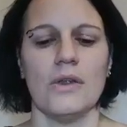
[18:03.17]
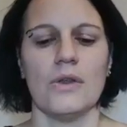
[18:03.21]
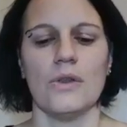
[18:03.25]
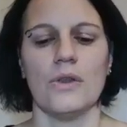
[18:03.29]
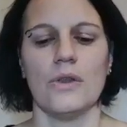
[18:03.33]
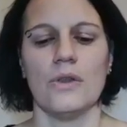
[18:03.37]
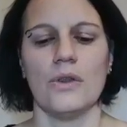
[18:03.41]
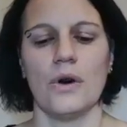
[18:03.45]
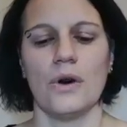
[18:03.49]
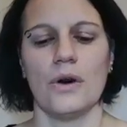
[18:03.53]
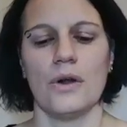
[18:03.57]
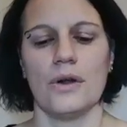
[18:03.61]

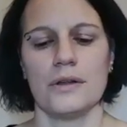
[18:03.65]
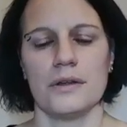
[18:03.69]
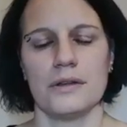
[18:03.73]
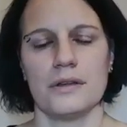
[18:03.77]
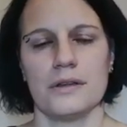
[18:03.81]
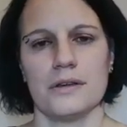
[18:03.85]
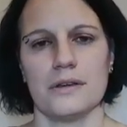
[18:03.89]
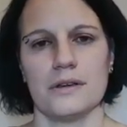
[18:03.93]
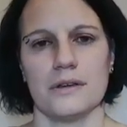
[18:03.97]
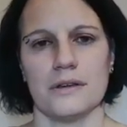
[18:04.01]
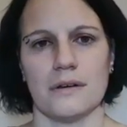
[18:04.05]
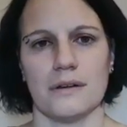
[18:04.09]
Not
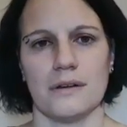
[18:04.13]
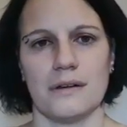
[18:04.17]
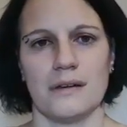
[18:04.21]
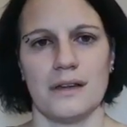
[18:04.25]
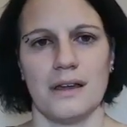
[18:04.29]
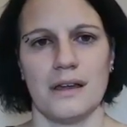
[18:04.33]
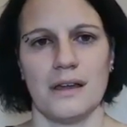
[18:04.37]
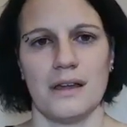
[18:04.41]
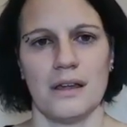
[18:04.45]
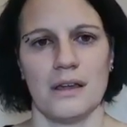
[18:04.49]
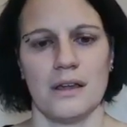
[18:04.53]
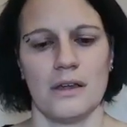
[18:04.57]
until
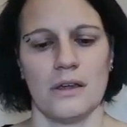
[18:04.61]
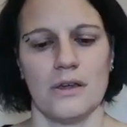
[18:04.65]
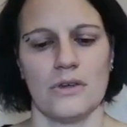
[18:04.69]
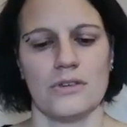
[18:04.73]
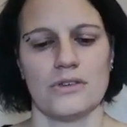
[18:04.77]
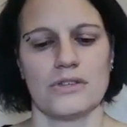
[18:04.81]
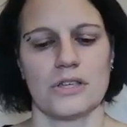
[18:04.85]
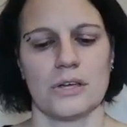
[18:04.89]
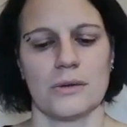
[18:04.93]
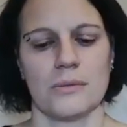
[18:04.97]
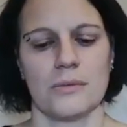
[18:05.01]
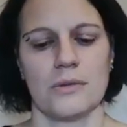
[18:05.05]

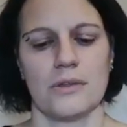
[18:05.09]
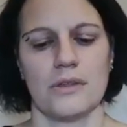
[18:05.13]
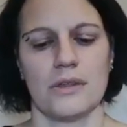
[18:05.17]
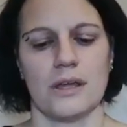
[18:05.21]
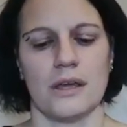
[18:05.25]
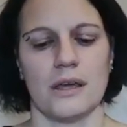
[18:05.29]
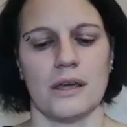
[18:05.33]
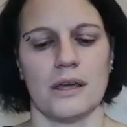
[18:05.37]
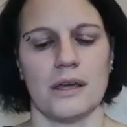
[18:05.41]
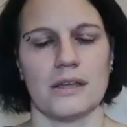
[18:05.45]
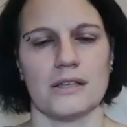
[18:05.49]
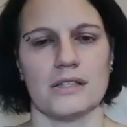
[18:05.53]

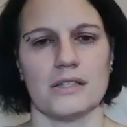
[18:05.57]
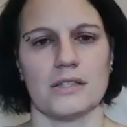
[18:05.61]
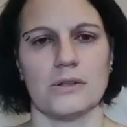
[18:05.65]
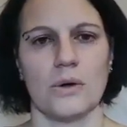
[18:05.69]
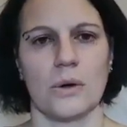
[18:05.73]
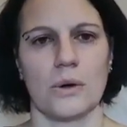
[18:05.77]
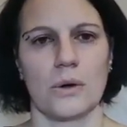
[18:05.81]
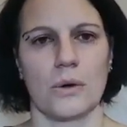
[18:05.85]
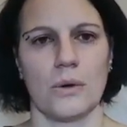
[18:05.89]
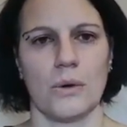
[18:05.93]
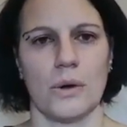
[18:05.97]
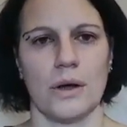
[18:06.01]
something is
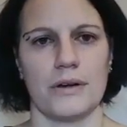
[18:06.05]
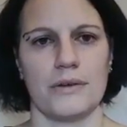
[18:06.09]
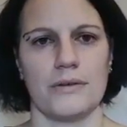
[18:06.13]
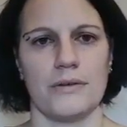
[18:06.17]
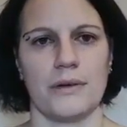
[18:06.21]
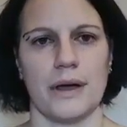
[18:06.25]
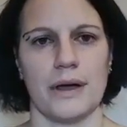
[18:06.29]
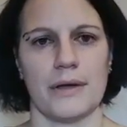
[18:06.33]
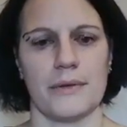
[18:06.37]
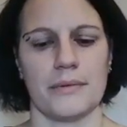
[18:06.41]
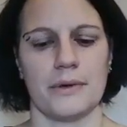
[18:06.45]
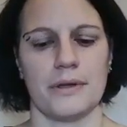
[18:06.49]
not quite
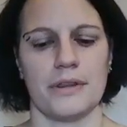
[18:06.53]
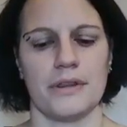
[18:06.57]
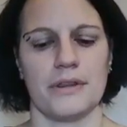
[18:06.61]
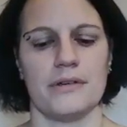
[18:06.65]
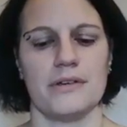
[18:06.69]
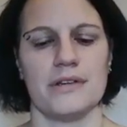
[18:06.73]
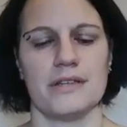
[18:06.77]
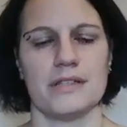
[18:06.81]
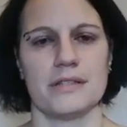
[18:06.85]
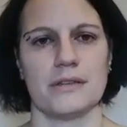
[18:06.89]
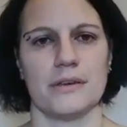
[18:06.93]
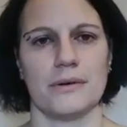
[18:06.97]
right. When there
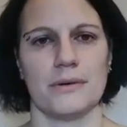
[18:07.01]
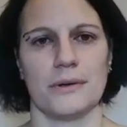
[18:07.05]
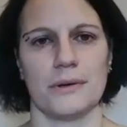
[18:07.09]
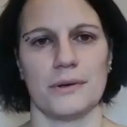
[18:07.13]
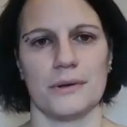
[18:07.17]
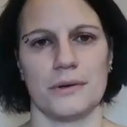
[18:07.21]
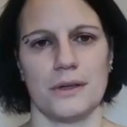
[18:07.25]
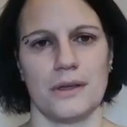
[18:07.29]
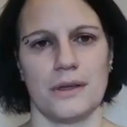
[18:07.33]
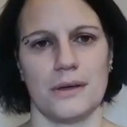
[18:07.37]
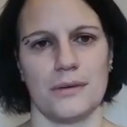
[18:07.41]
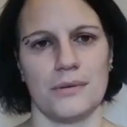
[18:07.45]
is no
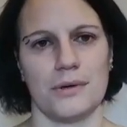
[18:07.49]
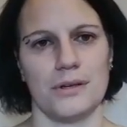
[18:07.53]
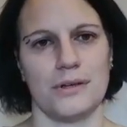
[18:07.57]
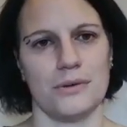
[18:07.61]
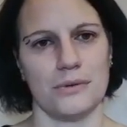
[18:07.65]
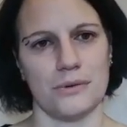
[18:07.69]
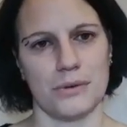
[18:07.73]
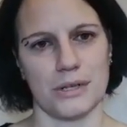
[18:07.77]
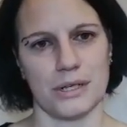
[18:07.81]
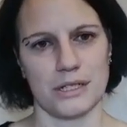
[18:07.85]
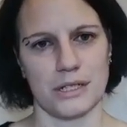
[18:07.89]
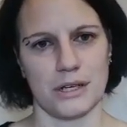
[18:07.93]
cookie, when you're
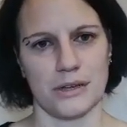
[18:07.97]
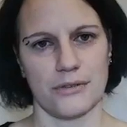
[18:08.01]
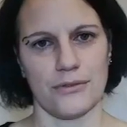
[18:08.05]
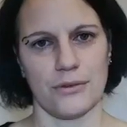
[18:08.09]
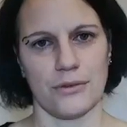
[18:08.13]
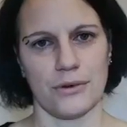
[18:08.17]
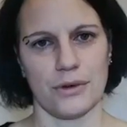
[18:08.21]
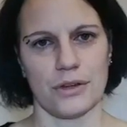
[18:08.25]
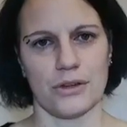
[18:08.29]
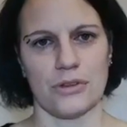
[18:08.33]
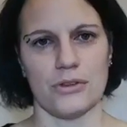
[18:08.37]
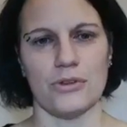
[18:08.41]
reaching
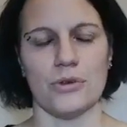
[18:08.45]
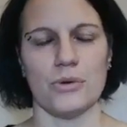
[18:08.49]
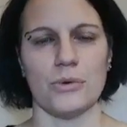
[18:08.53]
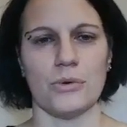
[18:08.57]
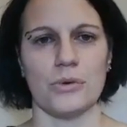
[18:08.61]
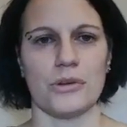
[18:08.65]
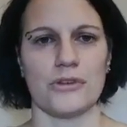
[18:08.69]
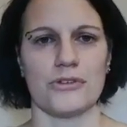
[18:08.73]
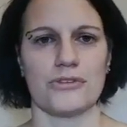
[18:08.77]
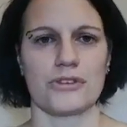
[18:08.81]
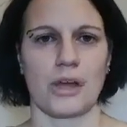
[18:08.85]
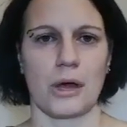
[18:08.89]
for it, you
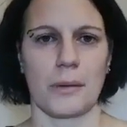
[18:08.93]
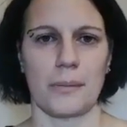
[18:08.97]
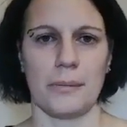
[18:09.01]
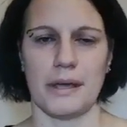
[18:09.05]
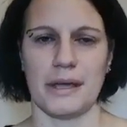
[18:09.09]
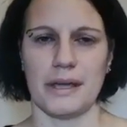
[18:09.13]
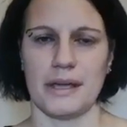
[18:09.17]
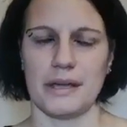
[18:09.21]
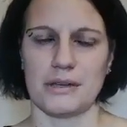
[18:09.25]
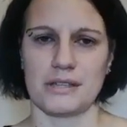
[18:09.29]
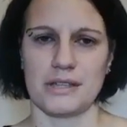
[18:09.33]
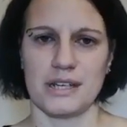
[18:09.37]
will start
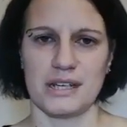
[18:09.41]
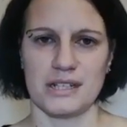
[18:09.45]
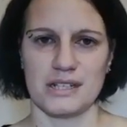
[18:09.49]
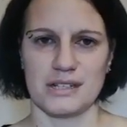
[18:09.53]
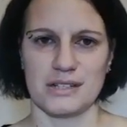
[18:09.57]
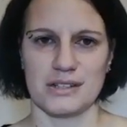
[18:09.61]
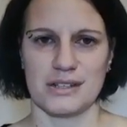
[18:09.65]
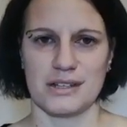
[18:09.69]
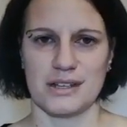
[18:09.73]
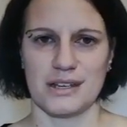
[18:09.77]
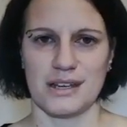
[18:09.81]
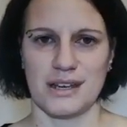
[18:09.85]
paying
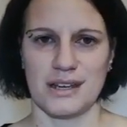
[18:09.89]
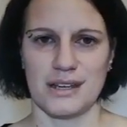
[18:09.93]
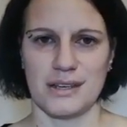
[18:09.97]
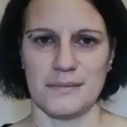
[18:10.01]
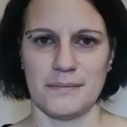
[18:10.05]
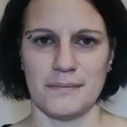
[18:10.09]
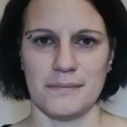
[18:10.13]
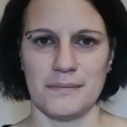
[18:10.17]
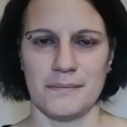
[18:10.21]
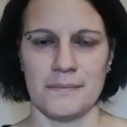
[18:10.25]
attention again.